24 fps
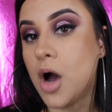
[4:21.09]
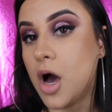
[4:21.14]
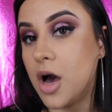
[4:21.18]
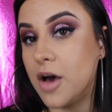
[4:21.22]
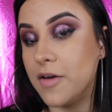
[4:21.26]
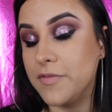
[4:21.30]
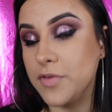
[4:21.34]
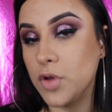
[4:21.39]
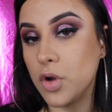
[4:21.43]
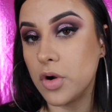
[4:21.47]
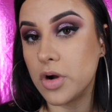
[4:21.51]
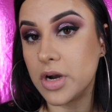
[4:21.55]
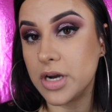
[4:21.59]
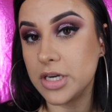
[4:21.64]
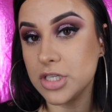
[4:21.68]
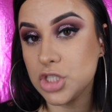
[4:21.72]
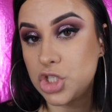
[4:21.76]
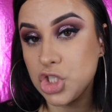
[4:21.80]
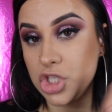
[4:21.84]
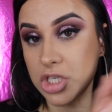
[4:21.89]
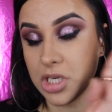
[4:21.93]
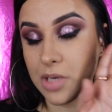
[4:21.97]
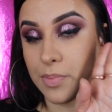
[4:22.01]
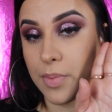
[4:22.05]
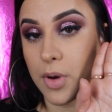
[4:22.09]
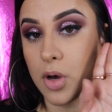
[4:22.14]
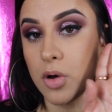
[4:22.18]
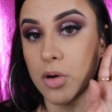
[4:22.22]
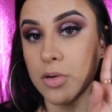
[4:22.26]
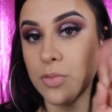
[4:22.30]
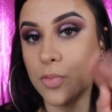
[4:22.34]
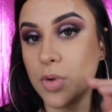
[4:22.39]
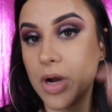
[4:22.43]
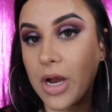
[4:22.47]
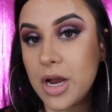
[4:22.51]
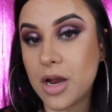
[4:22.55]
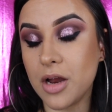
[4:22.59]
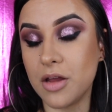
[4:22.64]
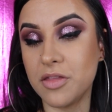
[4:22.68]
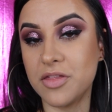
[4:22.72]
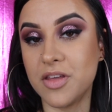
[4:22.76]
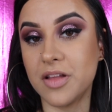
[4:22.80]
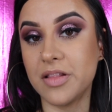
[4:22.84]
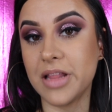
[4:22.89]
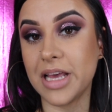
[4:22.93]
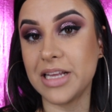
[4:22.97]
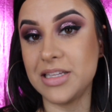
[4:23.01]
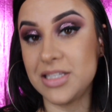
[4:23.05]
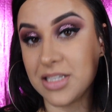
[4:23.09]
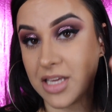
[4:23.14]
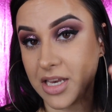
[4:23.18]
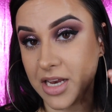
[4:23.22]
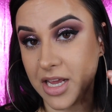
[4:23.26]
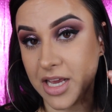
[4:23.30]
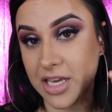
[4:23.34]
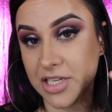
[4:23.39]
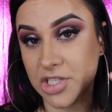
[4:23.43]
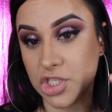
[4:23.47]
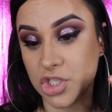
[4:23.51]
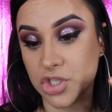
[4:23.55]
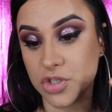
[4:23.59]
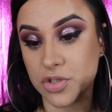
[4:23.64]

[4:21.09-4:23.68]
of your cheekbone where the light's gonna hit